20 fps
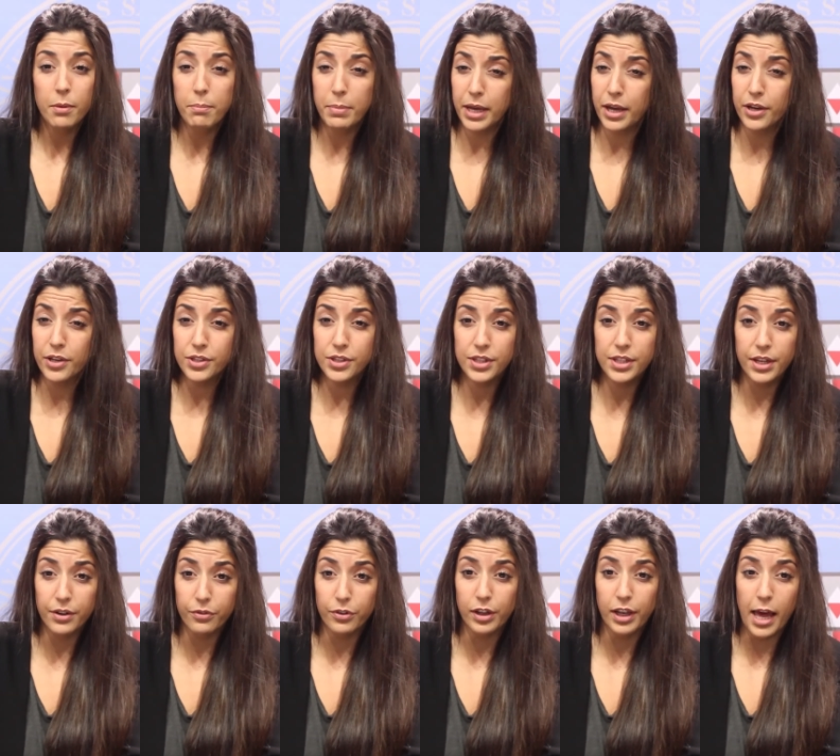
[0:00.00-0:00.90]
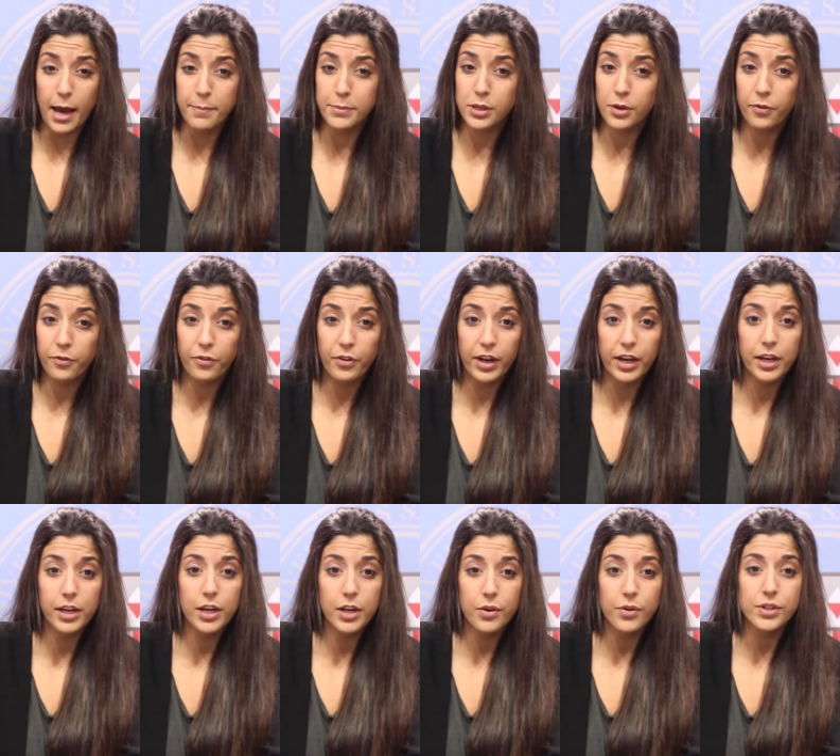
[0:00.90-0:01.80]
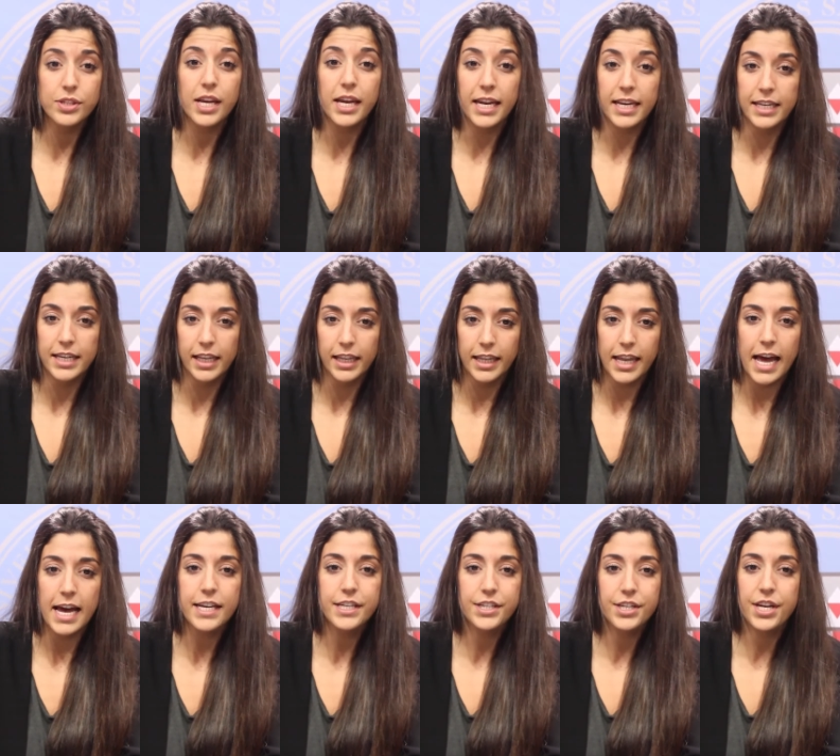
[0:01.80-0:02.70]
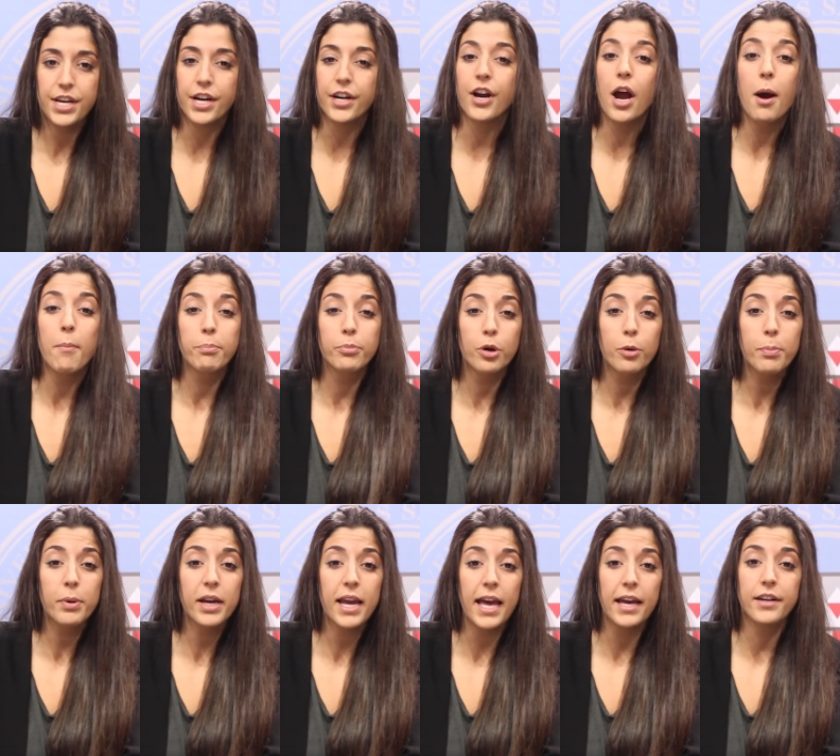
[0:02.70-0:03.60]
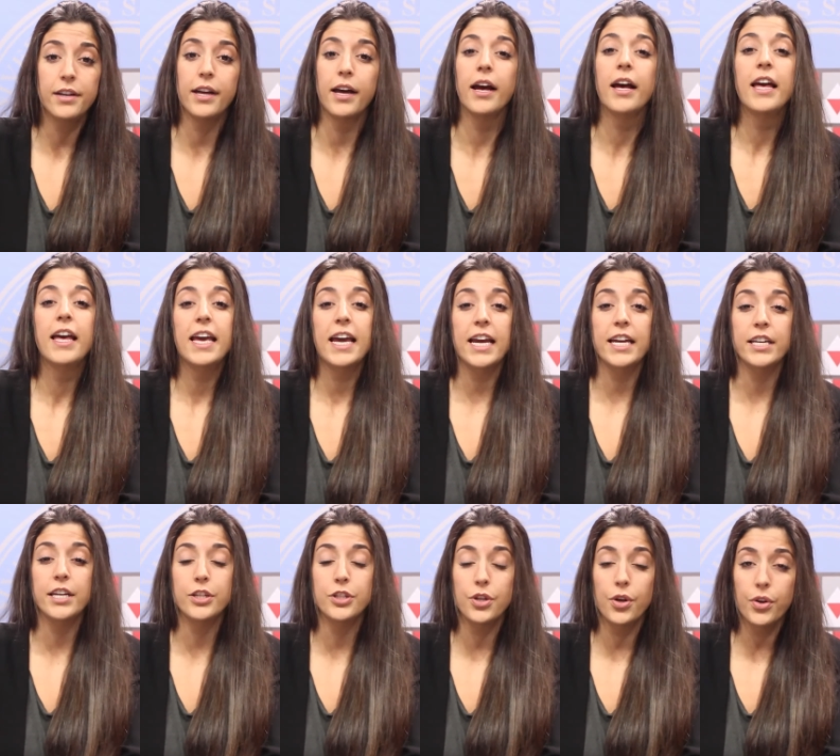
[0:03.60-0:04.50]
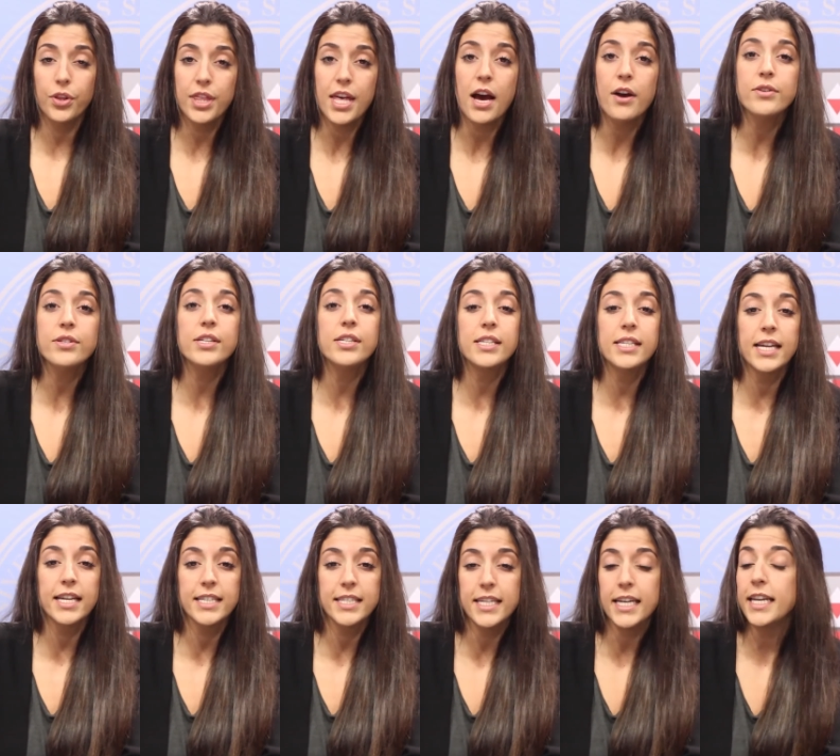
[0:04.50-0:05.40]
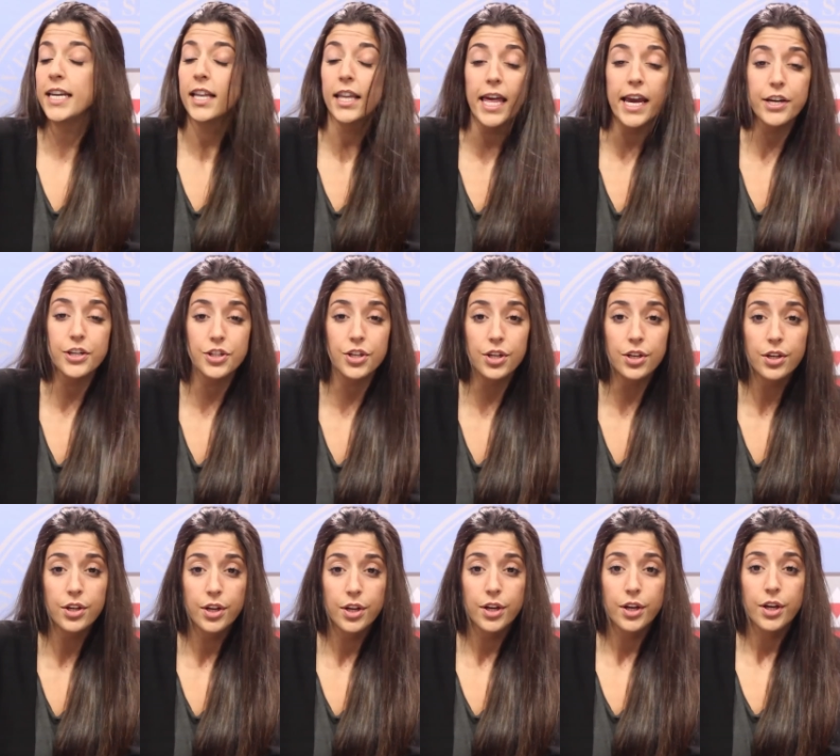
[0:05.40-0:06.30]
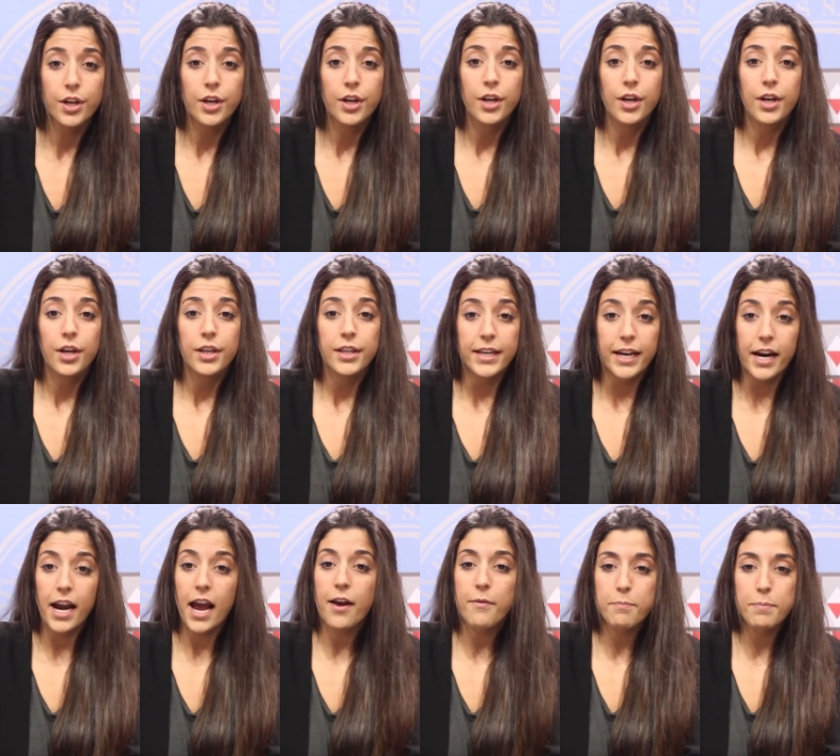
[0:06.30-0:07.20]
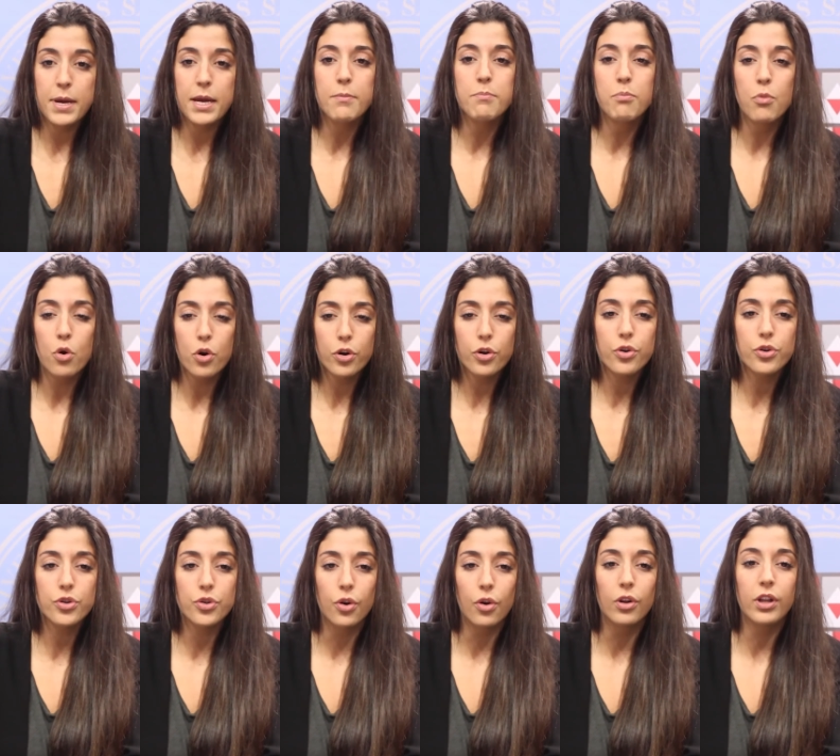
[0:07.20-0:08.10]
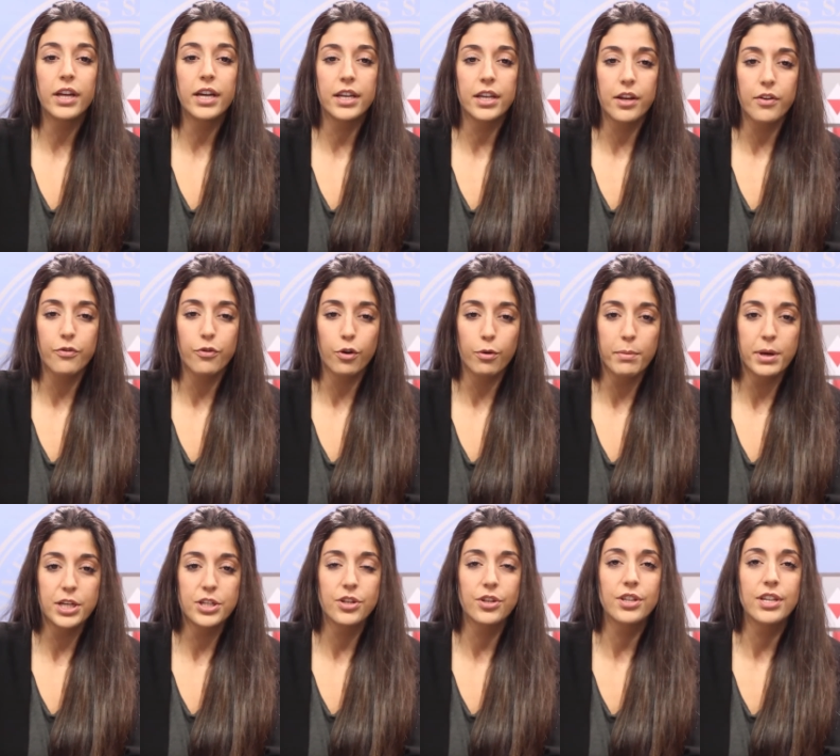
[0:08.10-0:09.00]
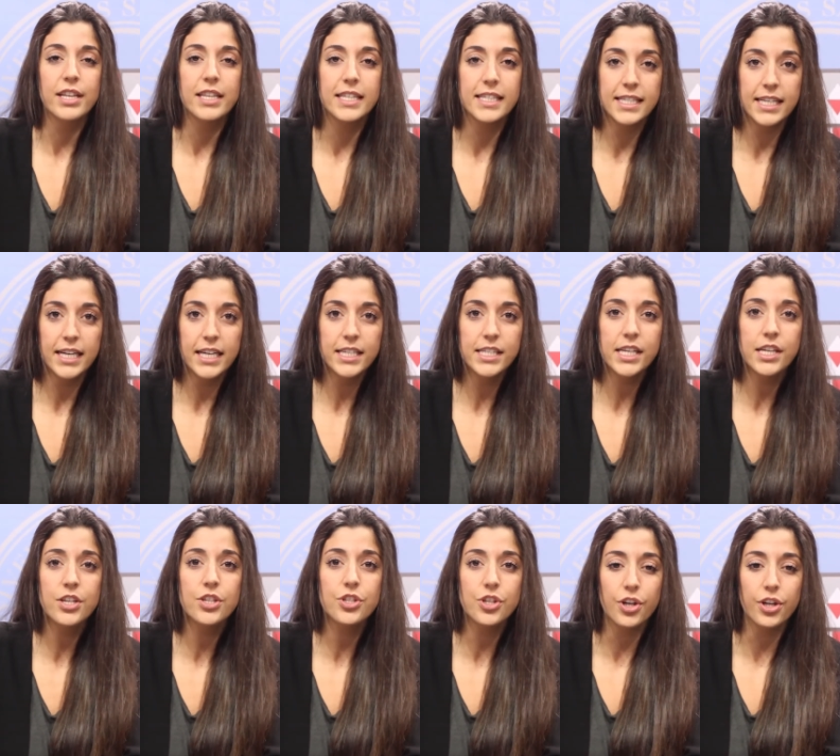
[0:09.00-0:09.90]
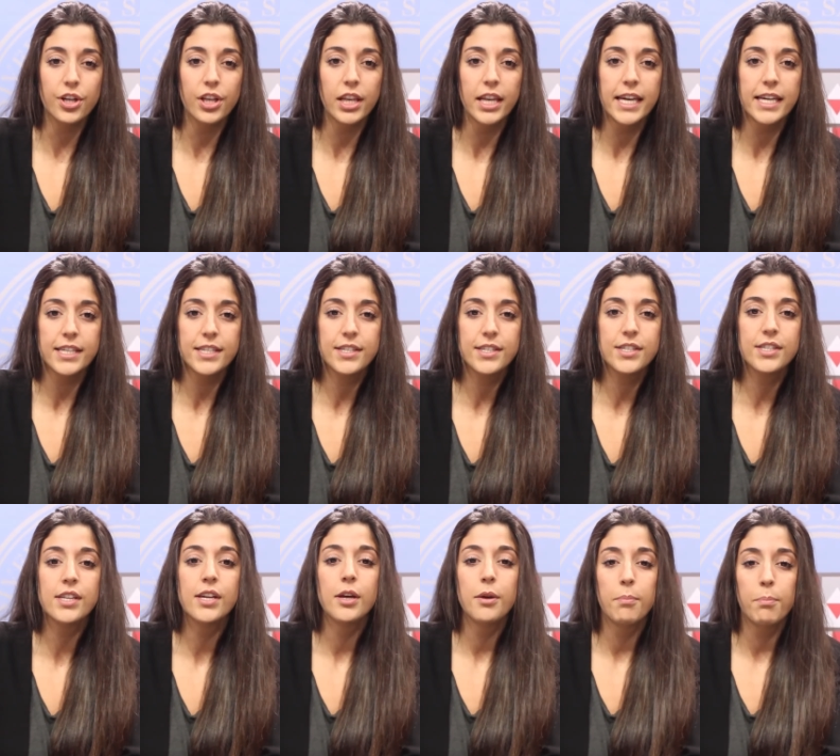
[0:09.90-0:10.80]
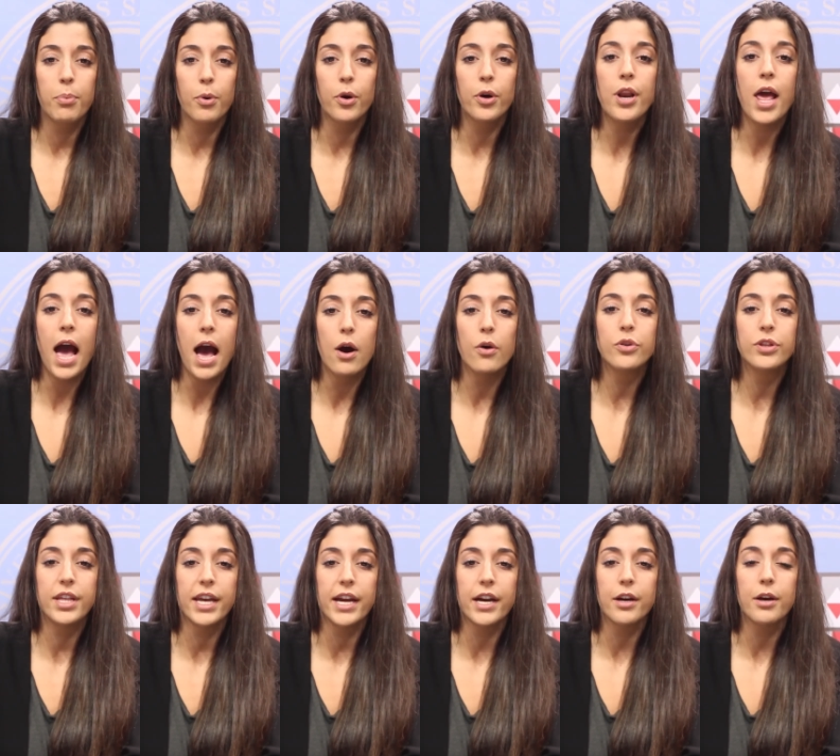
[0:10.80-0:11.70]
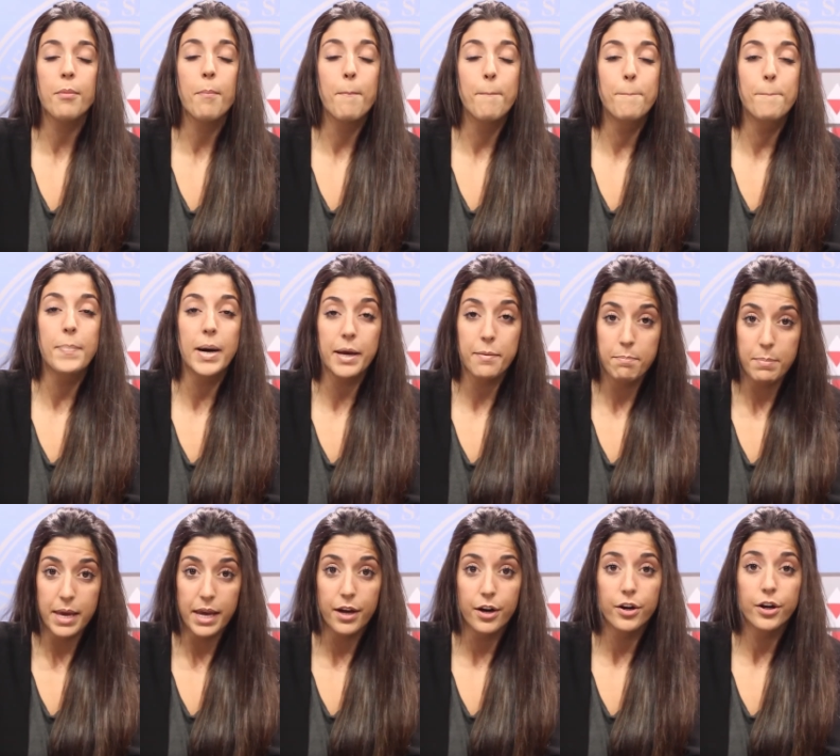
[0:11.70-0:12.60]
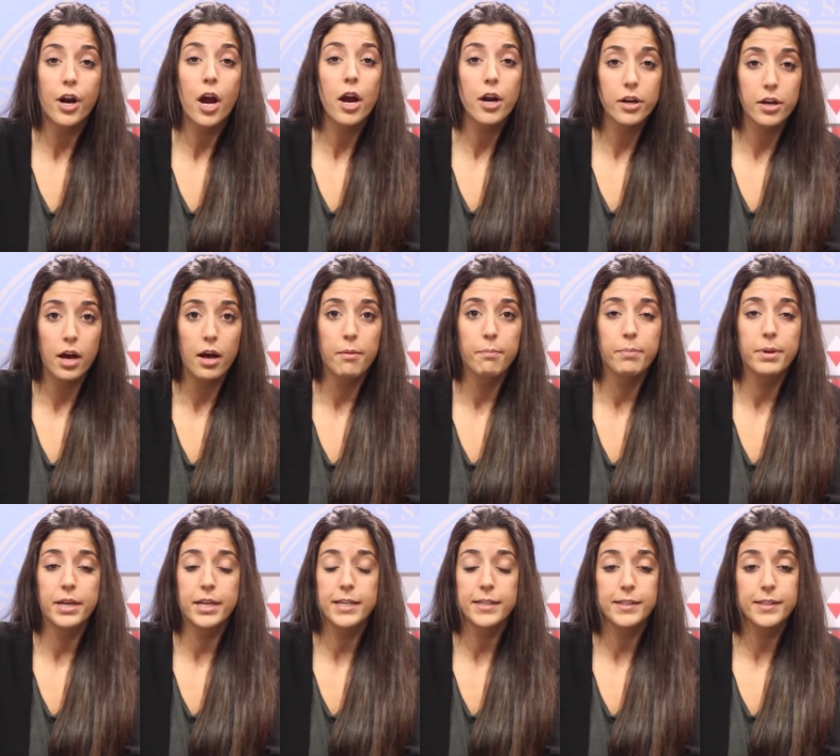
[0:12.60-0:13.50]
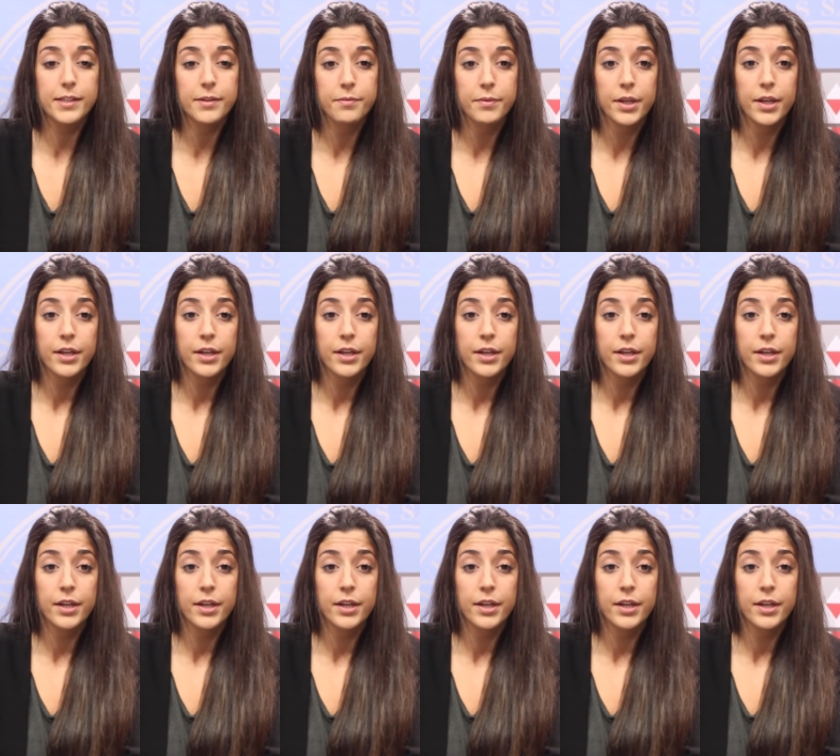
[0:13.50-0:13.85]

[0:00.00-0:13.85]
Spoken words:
Because the relapse of fake news in the last year and propaganda in the 2016 election, there have been more control in the information that citizen journalists put out there by bigger companies.